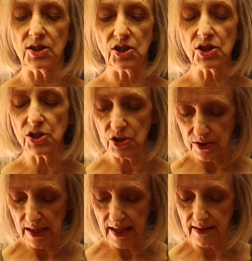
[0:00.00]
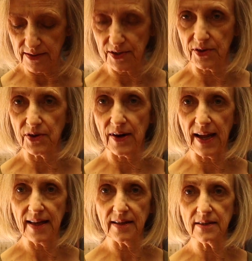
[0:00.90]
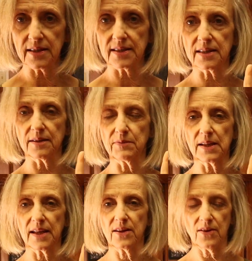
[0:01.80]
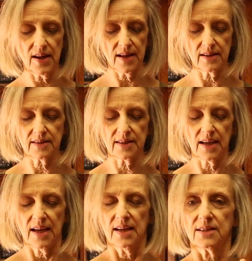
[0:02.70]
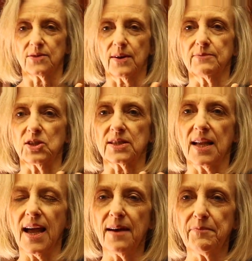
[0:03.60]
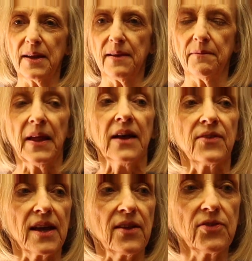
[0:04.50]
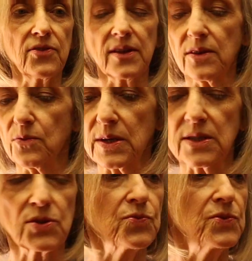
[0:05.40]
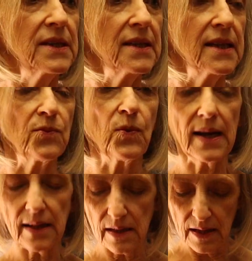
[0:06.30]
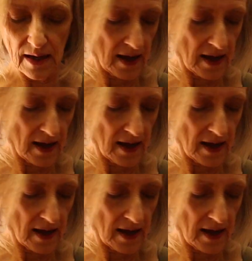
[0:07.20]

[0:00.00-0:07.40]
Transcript: just your nails on your hand to stimulate your hands. So I'm just tapping. The other thing that works really well,